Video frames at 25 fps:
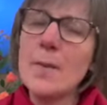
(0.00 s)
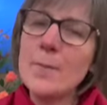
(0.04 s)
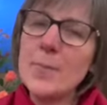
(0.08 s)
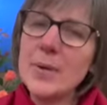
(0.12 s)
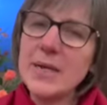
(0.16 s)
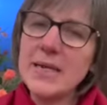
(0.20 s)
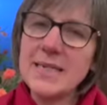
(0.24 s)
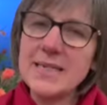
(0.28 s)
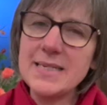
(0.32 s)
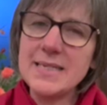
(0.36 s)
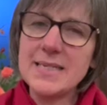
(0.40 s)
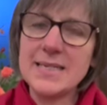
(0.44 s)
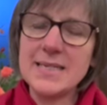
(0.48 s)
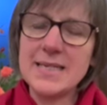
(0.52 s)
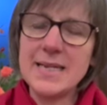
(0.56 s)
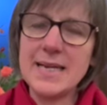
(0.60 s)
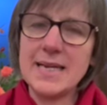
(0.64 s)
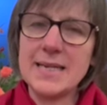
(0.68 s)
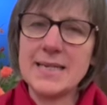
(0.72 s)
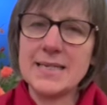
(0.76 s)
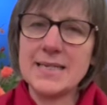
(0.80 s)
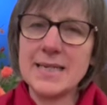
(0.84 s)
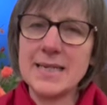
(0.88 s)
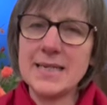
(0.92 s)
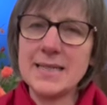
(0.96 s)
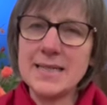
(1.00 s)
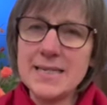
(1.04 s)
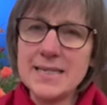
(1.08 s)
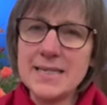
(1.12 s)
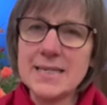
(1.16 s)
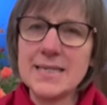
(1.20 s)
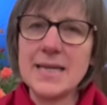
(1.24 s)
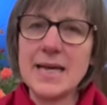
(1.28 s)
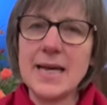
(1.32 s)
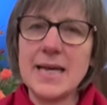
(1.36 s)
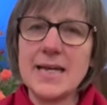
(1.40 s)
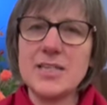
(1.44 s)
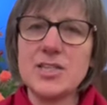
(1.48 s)
But instead, in
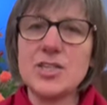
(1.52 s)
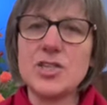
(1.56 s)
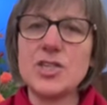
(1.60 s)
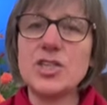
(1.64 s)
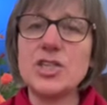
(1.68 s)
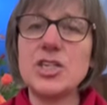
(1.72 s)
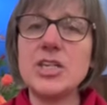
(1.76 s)
this case,